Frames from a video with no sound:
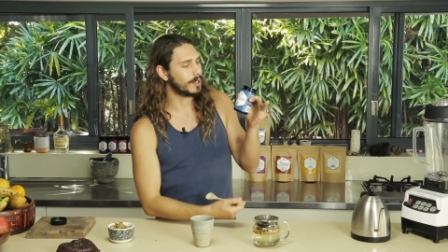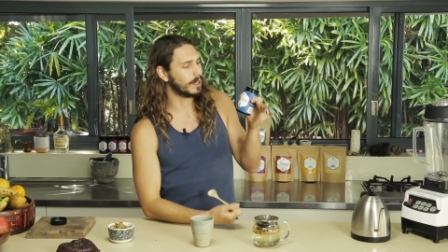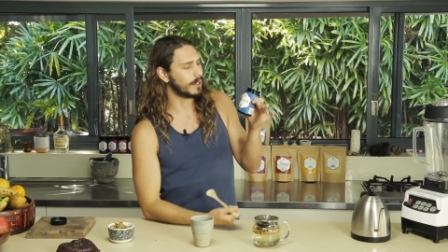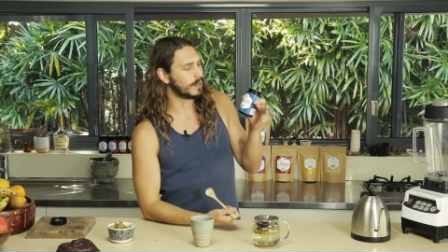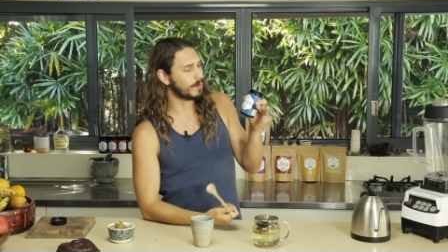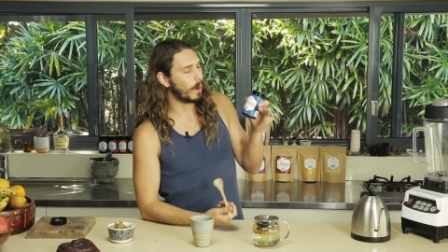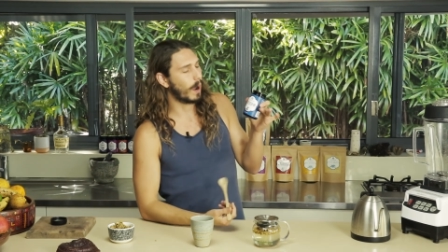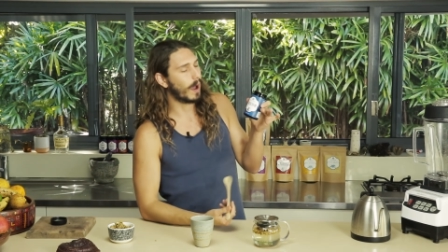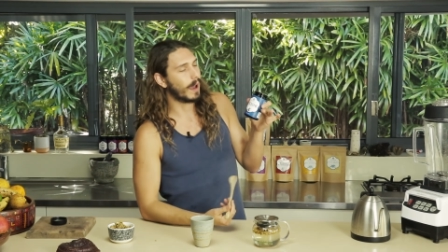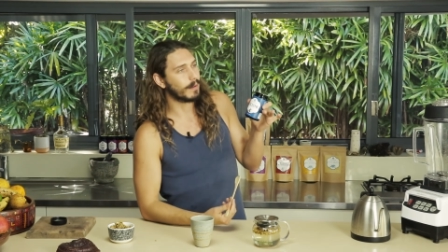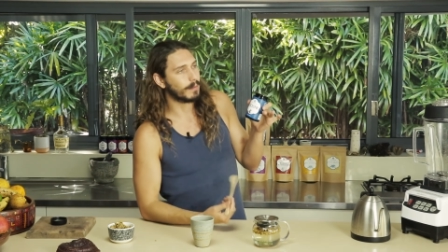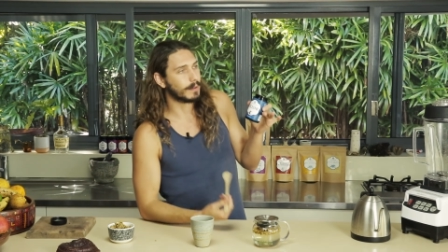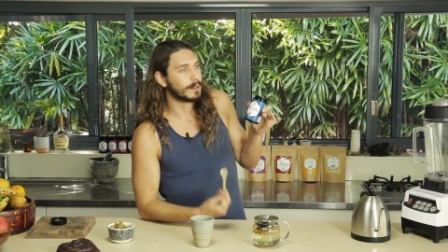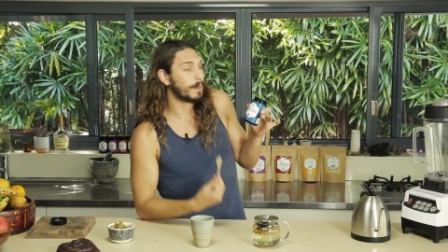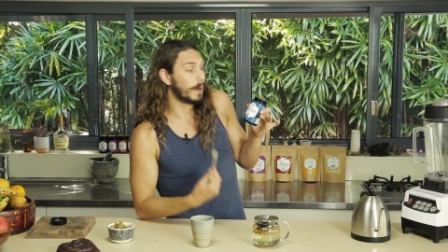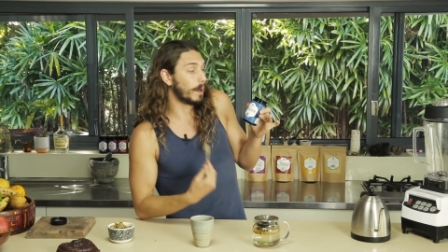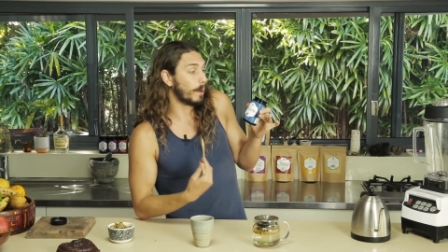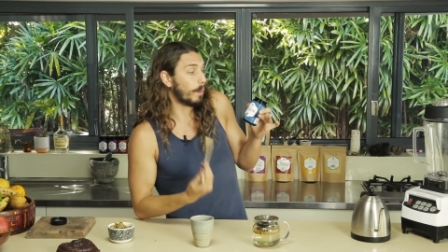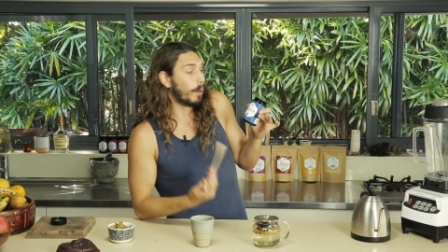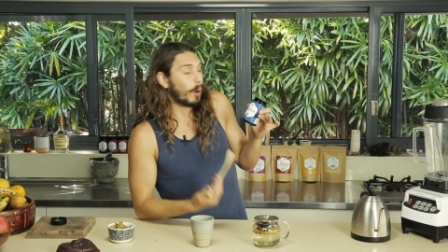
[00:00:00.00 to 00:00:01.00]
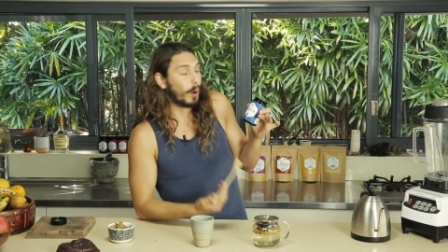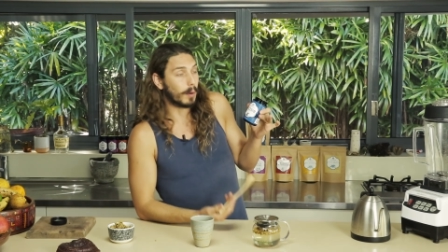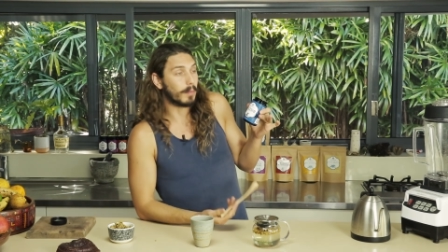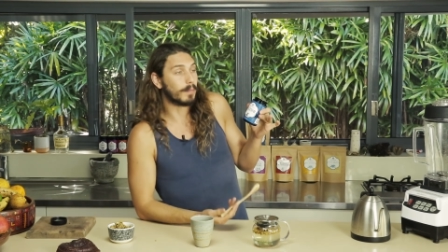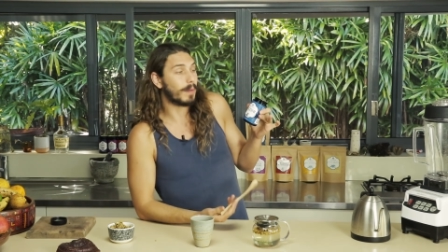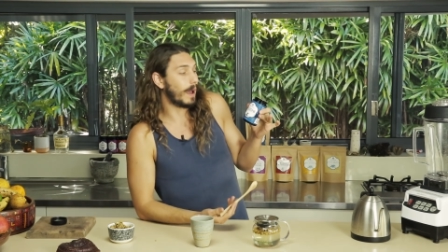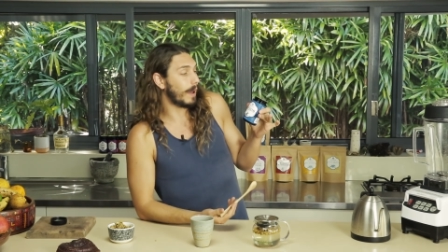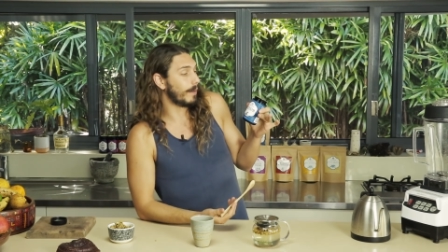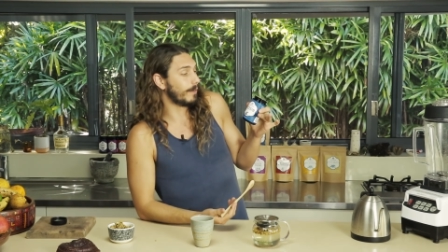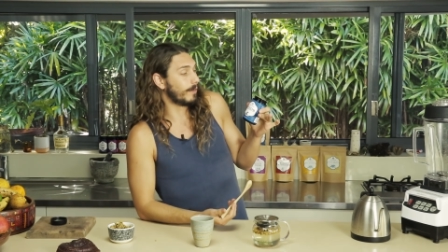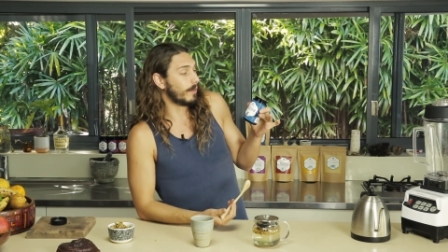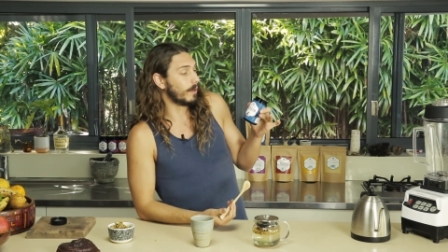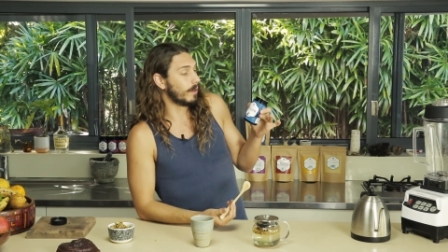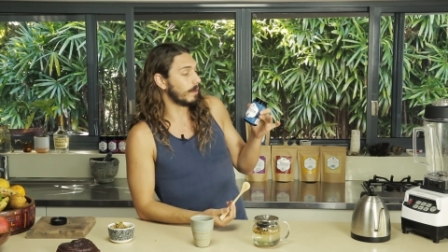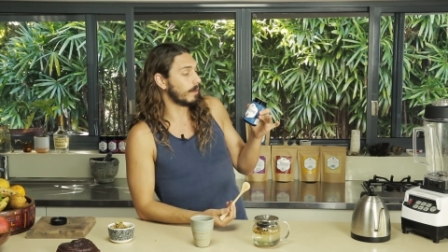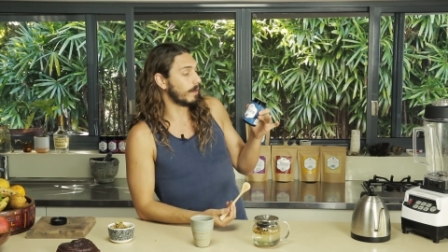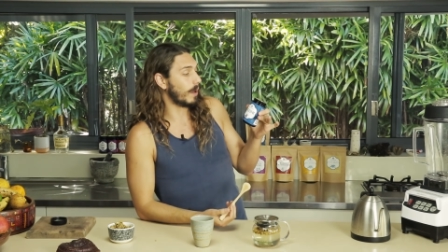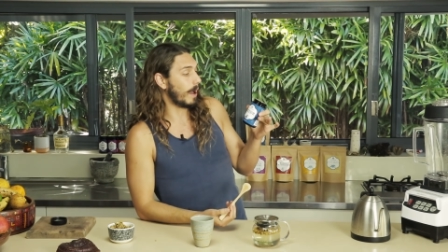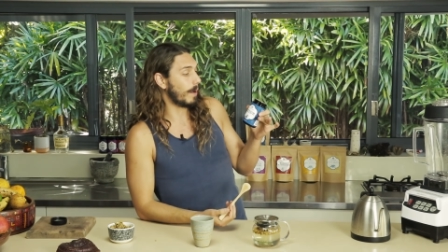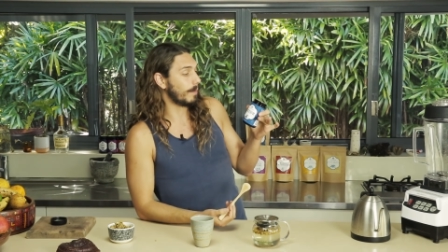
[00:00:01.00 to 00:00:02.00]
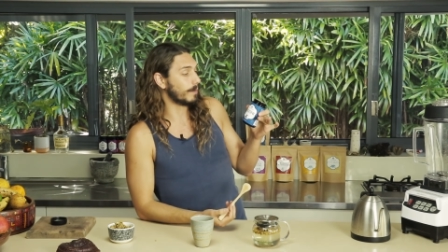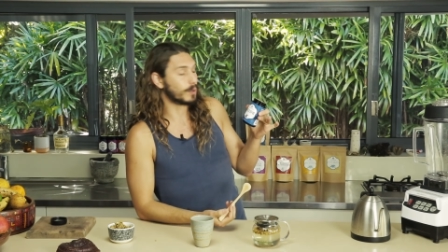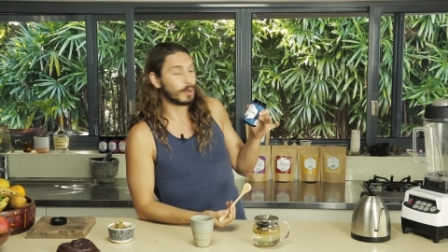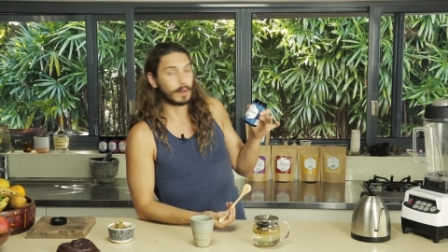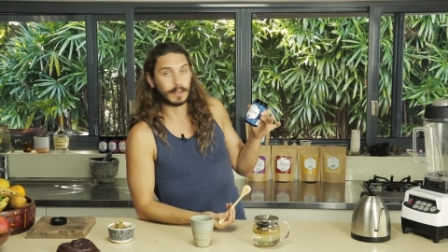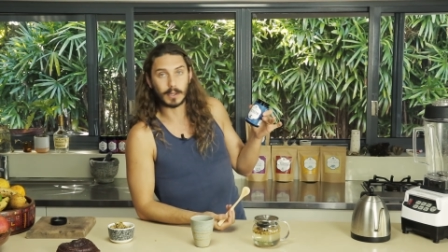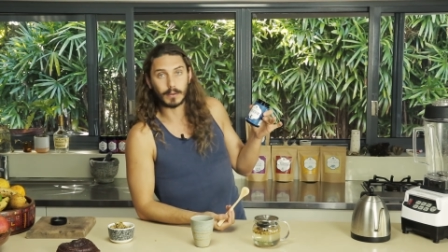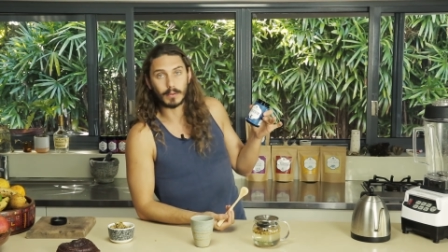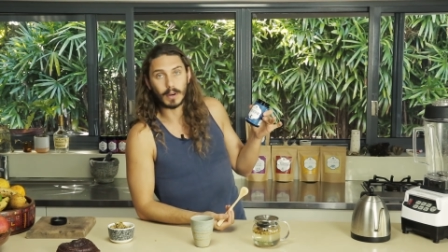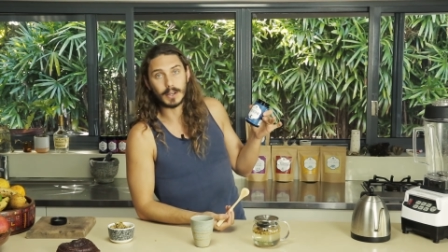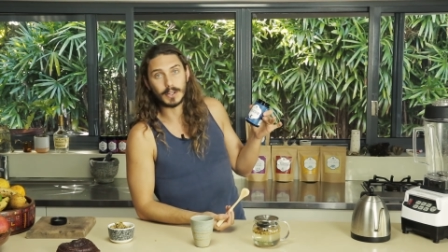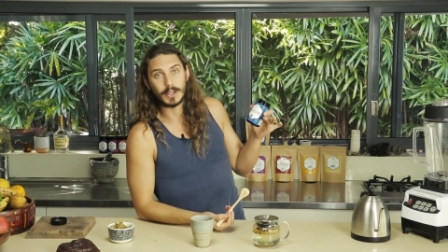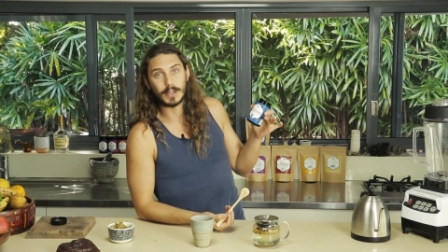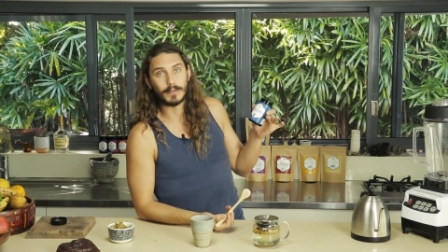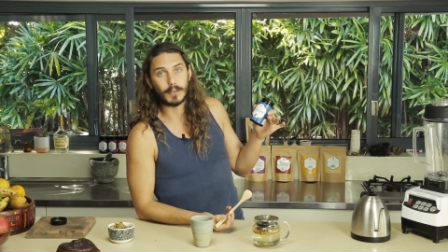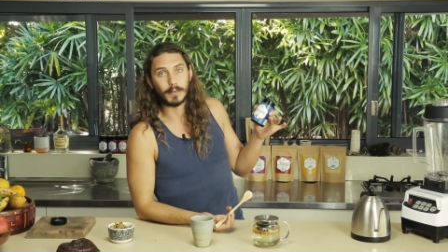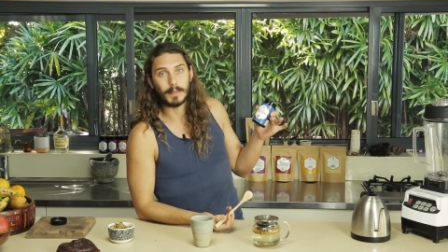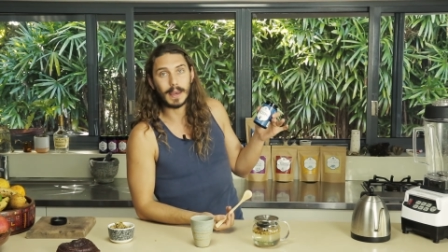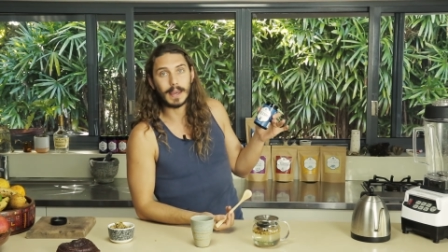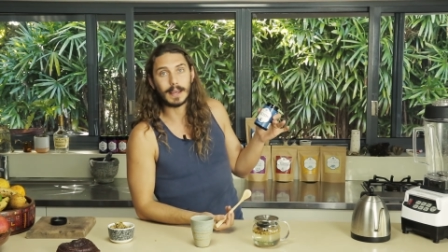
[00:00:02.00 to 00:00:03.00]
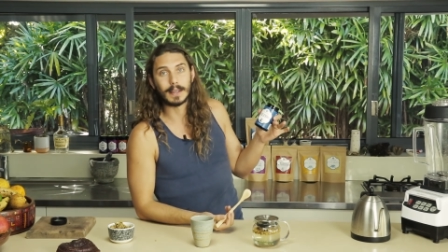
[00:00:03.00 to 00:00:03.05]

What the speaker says: It's why it's been an important part for sourcing reishi for me,